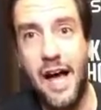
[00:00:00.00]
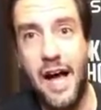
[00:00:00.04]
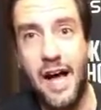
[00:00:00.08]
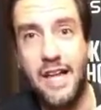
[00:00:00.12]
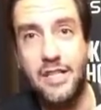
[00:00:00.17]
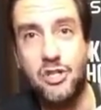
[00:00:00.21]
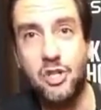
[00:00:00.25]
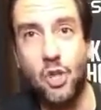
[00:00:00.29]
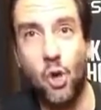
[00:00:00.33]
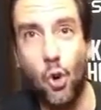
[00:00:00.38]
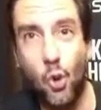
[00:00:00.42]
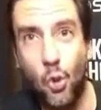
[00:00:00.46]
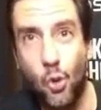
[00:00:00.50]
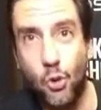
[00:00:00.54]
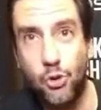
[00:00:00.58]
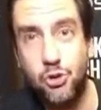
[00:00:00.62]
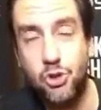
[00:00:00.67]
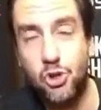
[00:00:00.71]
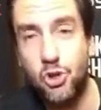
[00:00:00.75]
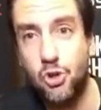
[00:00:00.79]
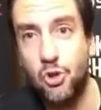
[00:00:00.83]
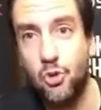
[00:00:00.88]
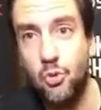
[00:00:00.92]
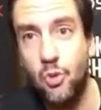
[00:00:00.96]
I
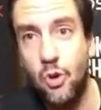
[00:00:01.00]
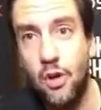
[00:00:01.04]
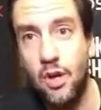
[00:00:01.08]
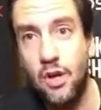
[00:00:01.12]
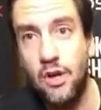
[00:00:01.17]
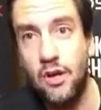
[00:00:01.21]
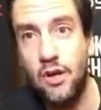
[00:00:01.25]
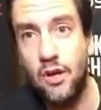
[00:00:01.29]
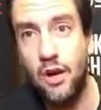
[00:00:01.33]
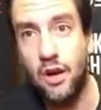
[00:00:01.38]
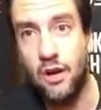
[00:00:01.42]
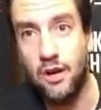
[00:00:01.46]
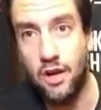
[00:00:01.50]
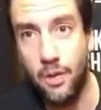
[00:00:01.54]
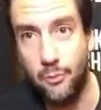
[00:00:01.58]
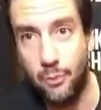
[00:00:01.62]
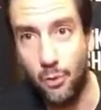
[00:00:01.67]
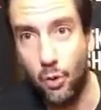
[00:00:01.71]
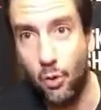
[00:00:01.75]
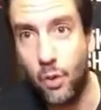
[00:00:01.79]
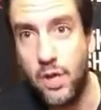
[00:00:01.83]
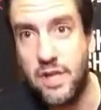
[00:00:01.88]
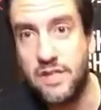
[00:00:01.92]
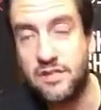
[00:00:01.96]
told you a
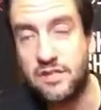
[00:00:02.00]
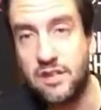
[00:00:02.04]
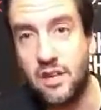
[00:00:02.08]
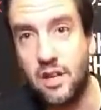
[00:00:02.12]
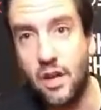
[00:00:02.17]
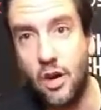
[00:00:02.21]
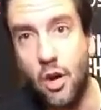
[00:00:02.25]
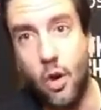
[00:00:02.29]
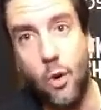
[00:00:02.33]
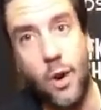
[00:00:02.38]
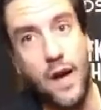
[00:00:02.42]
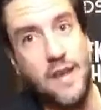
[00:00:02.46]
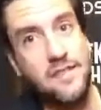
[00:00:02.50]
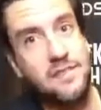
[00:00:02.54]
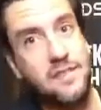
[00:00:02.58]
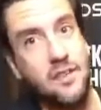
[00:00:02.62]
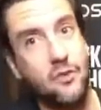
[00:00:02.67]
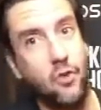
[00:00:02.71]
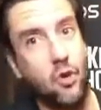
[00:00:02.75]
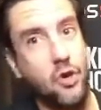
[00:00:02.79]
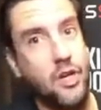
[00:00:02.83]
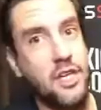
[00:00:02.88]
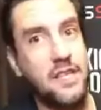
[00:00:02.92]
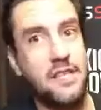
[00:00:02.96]
couple weeks ago, I
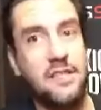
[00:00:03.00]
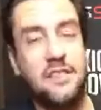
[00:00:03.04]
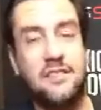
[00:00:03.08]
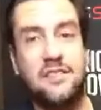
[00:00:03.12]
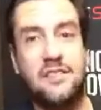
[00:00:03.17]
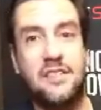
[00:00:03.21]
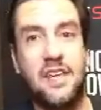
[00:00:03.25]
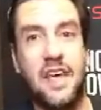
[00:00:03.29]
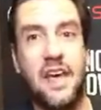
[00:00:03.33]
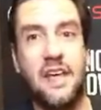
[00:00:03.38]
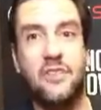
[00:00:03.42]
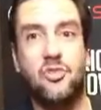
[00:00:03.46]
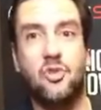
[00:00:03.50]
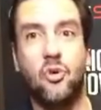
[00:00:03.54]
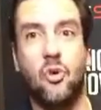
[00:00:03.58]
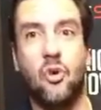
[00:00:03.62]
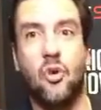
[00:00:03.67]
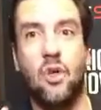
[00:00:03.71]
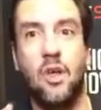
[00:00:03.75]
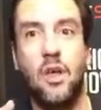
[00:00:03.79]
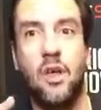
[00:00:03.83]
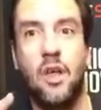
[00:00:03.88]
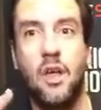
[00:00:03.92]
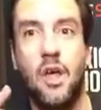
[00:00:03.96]
said, look at this
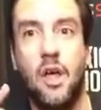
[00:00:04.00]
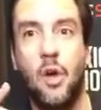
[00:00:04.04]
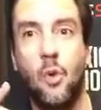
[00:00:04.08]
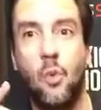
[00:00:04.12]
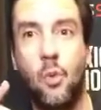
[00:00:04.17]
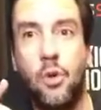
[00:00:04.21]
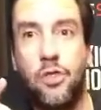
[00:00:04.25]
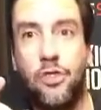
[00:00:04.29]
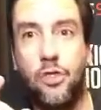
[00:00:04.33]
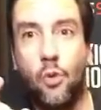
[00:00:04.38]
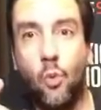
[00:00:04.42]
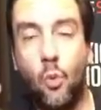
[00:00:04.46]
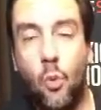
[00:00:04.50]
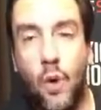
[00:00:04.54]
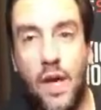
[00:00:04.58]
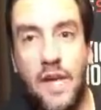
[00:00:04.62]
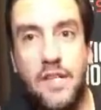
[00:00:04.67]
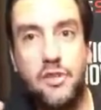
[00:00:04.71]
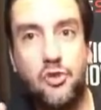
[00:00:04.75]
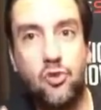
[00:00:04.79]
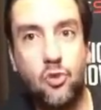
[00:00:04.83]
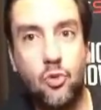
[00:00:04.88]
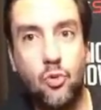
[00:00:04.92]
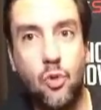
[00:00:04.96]
schedule. With the
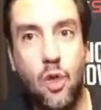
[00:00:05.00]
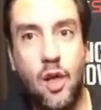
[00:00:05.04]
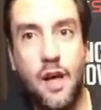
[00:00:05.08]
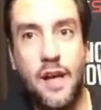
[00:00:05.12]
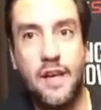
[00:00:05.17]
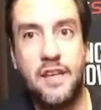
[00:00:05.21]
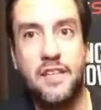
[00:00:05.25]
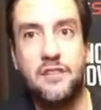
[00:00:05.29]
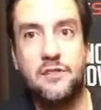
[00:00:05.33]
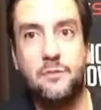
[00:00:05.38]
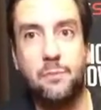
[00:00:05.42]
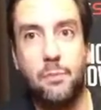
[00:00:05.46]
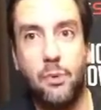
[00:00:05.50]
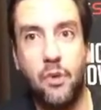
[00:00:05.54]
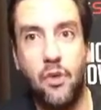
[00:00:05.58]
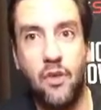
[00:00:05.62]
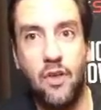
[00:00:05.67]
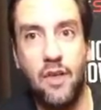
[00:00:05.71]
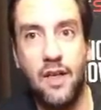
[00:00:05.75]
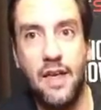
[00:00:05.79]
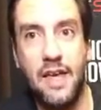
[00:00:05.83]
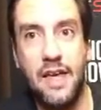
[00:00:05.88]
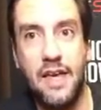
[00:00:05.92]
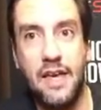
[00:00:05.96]
way Drew Lock is
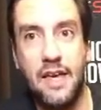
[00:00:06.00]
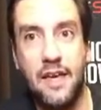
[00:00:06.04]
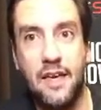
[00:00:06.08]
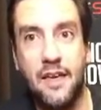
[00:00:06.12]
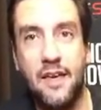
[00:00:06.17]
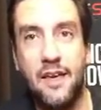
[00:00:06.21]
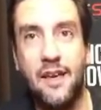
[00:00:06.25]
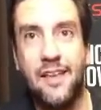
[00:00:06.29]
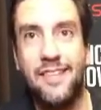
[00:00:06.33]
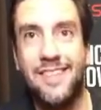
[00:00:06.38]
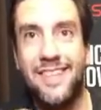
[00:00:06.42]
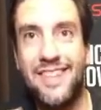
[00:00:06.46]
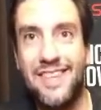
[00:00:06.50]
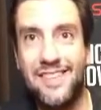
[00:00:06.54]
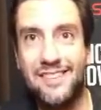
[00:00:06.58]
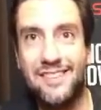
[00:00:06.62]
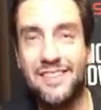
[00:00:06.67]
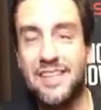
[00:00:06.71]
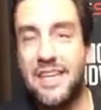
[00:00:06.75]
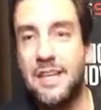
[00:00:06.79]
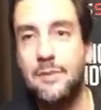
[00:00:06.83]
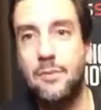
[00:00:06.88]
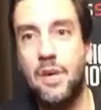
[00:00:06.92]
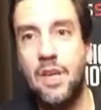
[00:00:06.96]
playing,
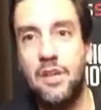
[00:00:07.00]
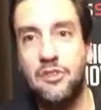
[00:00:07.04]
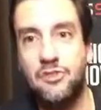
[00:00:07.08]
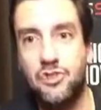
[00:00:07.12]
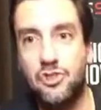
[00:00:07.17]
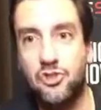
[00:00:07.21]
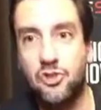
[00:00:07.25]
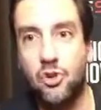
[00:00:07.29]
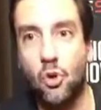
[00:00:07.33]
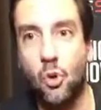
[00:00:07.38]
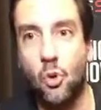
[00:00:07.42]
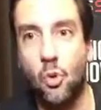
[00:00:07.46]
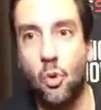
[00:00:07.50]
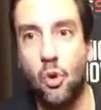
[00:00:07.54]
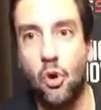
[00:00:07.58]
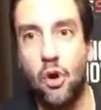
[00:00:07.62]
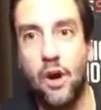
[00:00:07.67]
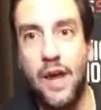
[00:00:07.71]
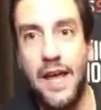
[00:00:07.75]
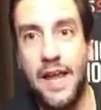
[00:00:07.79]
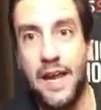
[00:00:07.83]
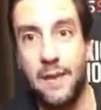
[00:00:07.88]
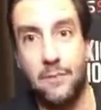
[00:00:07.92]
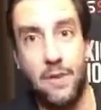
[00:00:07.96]
this team can
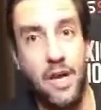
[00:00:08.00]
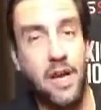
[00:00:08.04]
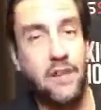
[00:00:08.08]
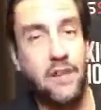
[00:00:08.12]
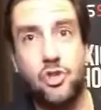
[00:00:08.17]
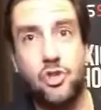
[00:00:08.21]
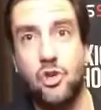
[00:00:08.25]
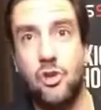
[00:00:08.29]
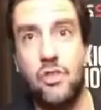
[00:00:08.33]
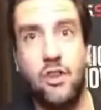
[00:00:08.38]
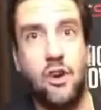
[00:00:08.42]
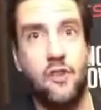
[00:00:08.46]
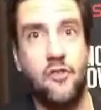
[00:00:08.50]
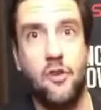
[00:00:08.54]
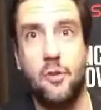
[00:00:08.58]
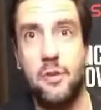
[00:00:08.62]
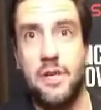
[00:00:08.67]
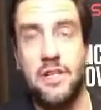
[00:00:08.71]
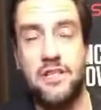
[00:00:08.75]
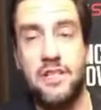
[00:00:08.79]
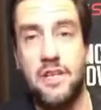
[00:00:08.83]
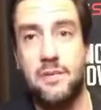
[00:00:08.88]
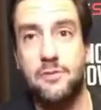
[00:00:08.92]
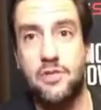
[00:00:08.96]
score, and I'm sure there are very
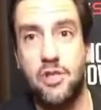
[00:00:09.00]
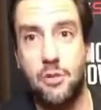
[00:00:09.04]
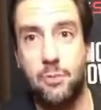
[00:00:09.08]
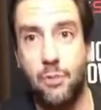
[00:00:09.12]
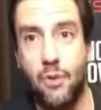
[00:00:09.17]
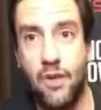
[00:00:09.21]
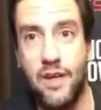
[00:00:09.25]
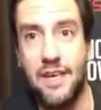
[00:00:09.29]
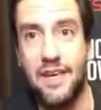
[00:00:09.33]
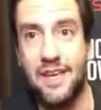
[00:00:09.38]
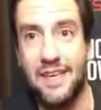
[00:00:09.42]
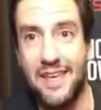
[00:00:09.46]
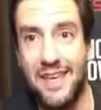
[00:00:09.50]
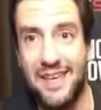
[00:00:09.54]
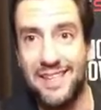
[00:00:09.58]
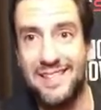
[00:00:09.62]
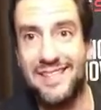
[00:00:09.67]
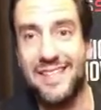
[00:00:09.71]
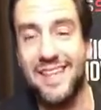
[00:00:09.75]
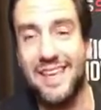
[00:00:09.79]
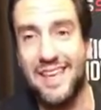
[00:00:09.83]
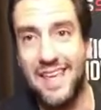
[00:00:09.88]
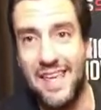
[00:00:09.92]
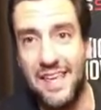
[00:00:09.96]
many teams they're playing
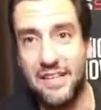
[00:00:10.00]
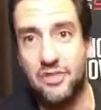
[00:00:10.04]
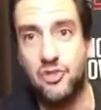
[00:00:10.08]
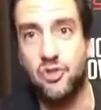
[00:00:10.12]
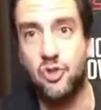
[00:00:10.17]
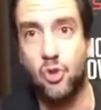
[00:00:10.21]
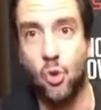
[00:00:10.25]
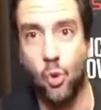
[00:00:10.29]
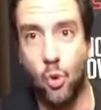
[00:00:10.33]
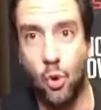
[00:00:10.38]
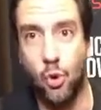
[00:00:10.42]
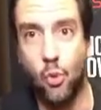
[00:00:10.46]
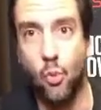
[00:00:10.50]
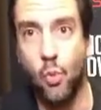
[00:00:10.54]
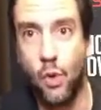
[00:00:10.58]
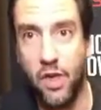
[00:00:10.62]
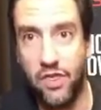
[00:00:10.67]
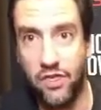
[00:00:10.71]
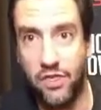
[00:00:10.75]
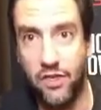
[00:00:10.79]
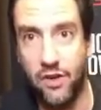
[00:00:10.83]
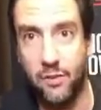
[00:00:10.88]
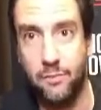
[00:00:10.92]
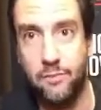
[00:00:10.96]
against that can score
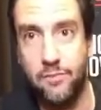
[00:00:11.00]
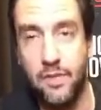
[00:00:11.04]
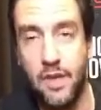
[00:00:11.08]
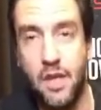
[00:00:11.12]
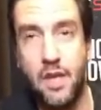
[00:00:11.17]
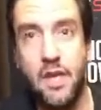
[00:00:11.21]
with them.